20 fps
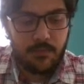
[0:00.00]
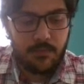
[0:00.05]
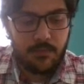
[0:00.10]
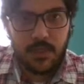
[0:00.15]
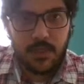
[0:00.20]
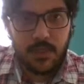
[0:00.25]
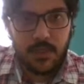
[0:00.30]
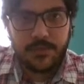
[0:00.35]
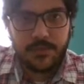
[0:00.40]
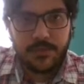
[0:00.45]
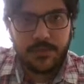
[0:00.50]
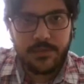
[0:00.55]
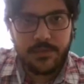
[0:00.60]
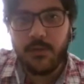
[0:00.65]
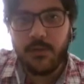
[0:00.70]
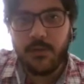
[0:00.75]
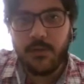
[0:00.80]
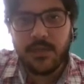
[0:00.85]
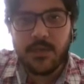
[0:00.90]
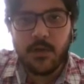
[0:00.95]
we
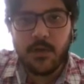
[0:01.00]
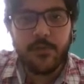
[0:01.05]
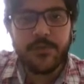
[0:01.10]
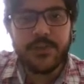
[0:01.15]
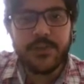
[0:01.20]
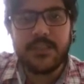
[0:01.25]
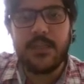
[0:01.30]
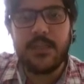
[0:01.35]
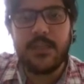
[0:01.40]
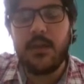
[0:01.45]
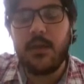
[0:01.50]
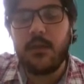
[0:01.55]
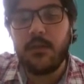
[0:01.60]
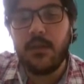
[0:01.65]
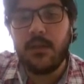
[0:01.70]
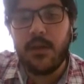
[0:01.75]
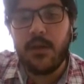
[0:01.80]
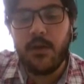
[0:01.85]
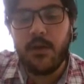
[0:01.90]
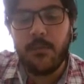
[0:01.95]
can't overstate
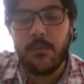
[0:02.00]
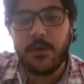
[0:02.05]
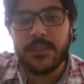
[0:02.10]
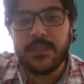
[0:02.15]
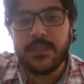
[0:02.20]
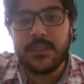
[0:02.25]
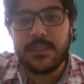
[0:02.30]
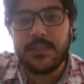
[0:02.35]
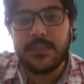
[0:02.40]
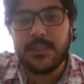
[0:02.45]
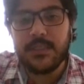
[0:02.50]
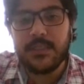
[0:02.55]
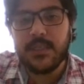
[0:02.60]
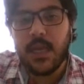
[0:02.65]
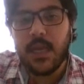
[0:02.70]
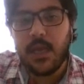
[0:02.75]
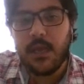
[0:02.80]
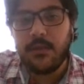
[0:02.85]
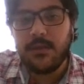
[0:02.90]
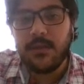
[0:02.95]
how important this is,
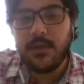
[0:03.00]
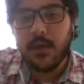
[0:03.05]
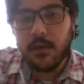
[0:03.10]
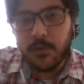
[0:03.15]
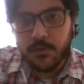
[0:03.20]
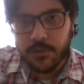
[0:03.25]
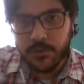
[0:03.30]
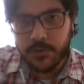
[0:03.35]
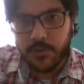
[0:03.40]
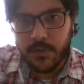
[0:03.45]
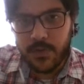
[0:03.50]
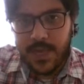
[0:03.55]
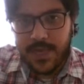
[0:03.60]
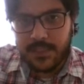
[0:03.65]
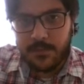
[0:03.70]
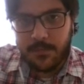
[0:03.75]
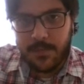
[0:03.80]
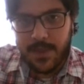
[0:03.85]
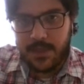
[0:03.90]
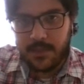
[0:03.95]
the cultural
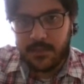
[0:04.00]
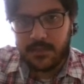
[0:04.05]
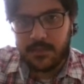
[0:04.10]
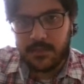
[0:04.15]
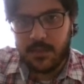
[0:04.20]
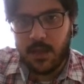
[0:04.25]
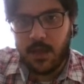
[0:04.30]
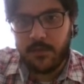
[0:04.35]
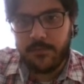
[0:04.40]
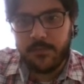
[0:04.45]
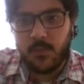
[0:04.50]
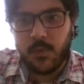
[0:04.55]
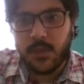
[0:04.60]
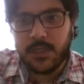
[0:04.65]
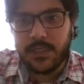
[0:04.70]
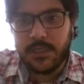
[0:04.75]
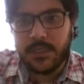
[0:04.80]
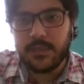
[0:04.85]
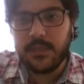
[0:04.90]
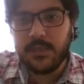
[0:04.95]
aspects of what
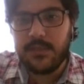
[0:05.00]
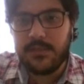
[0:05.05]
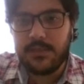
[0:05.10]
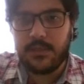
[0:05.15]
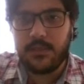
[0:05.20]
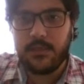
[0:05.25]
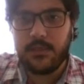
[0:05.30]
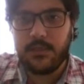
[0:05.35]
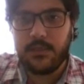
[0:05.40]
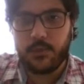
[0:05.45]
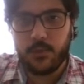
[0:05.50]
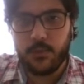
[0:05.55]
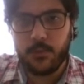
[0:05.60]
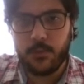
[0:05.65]
they are listening to.